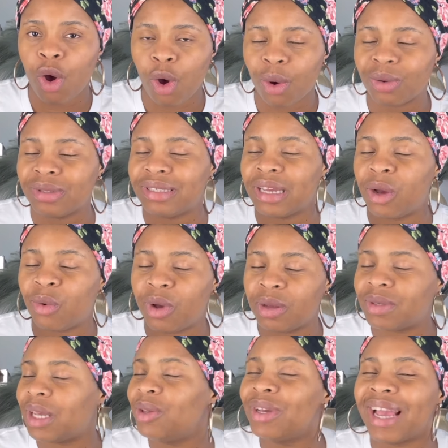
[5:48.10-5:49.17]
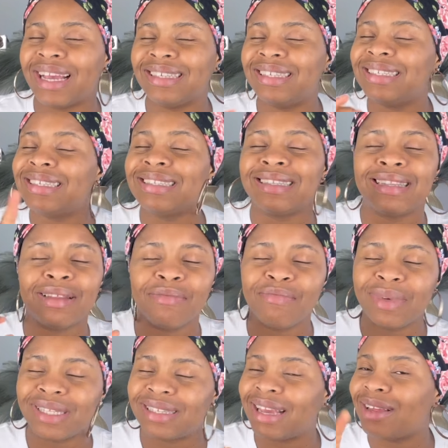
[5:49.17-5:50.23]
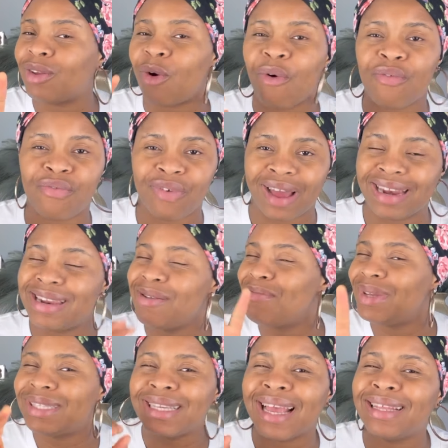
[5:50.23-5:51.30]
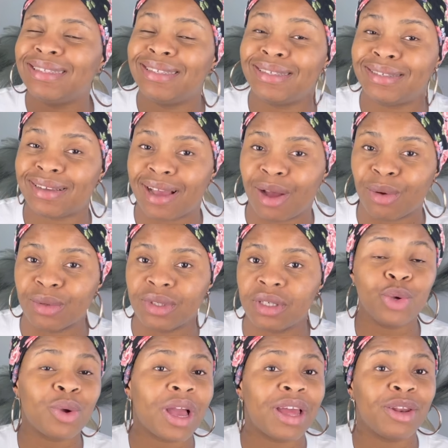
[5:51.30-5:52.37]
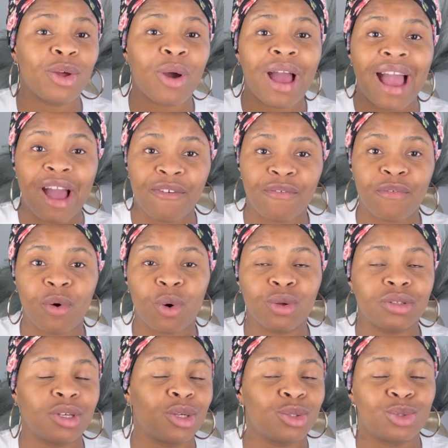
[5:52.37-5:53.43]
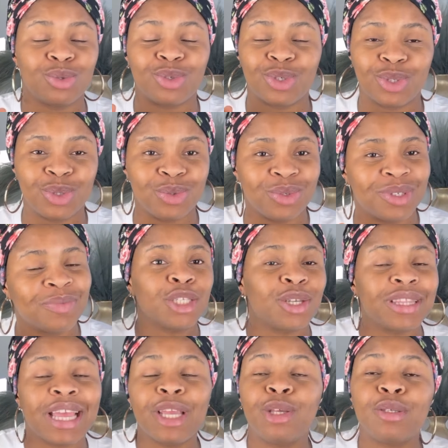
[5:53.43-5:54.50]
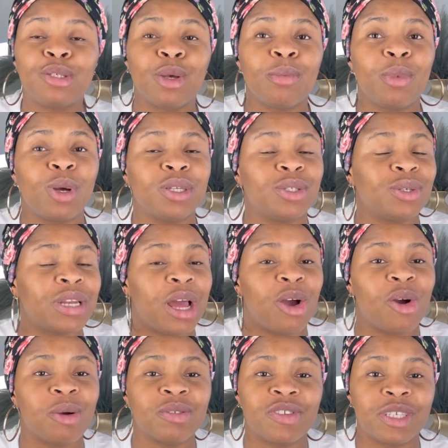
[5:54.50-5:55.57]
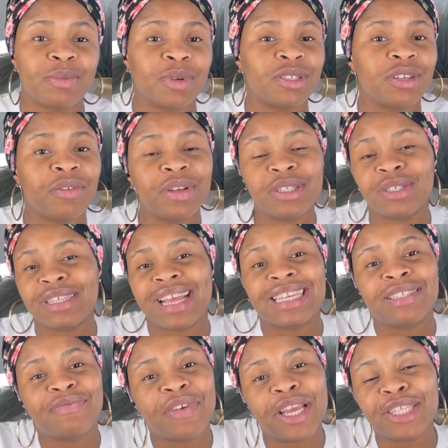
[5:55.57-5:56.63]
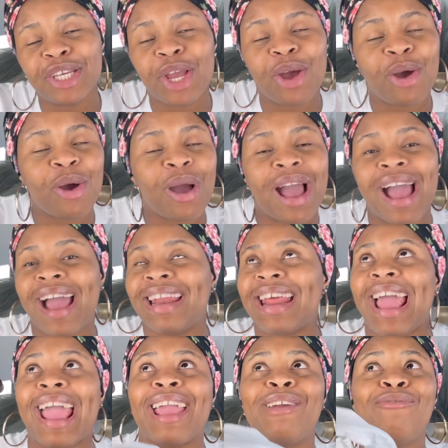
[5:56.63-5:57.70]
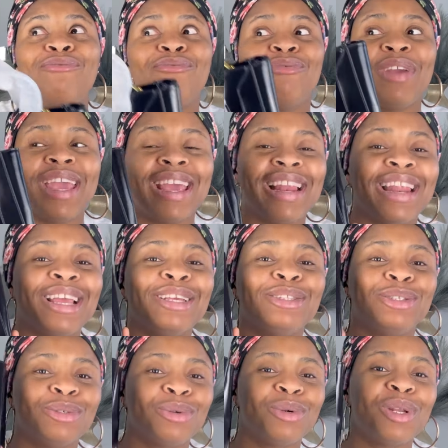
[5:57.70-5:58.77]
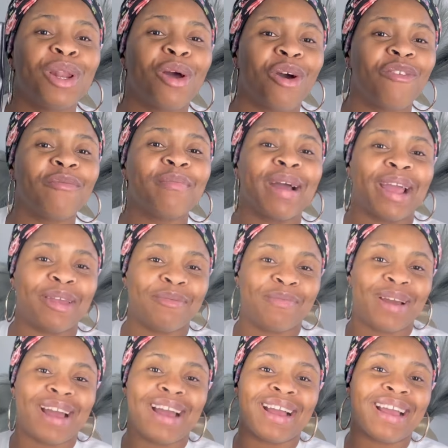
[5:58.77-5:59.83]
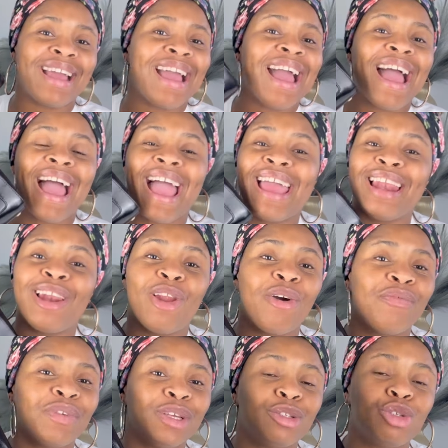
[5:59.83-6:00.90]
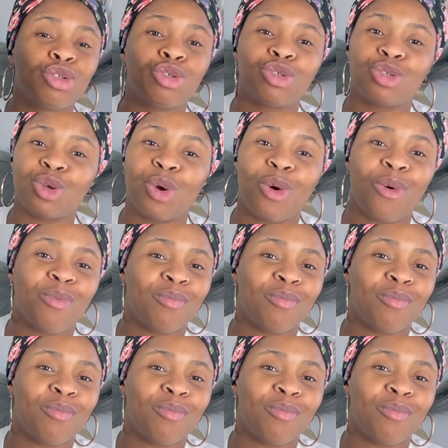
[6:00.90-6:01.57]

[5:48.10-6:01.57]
on their website. You guys, this is limited offer, limited discount. You cannot afford to snooze. So thank you so much, Onahubs, for sponsoring today's video. And I really do love my bag. I love it so